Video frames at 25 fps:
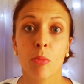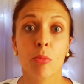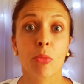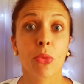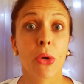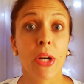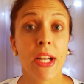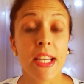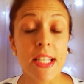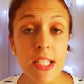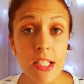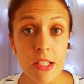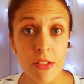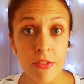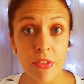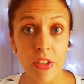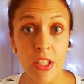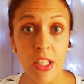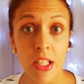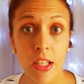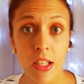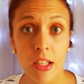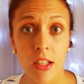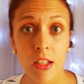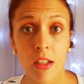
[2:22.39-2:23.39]

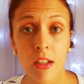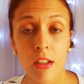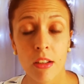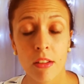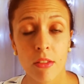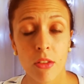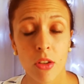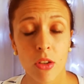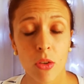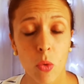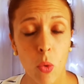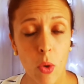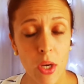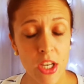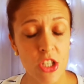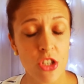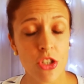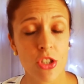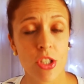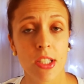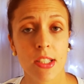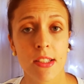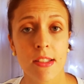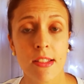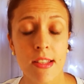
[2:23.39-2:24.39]
breastfeeding
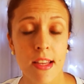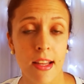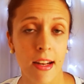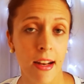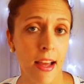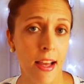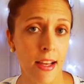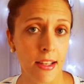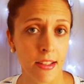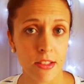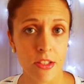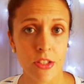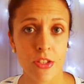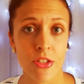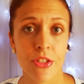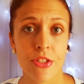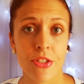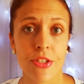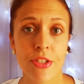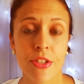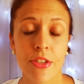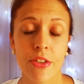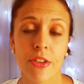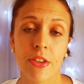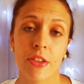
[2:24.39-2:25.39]
questions and
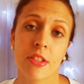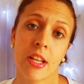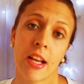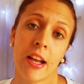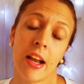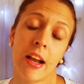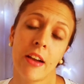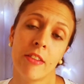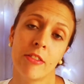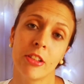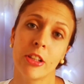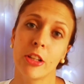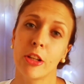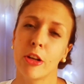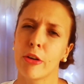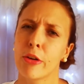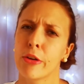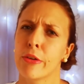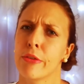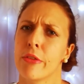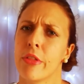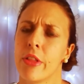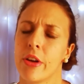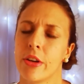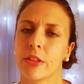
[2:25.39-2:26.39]
answers because I have a lot
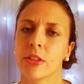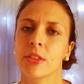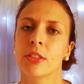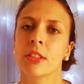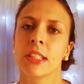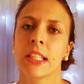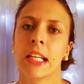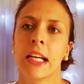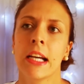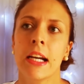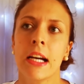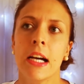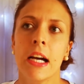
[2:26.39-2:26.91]
of those.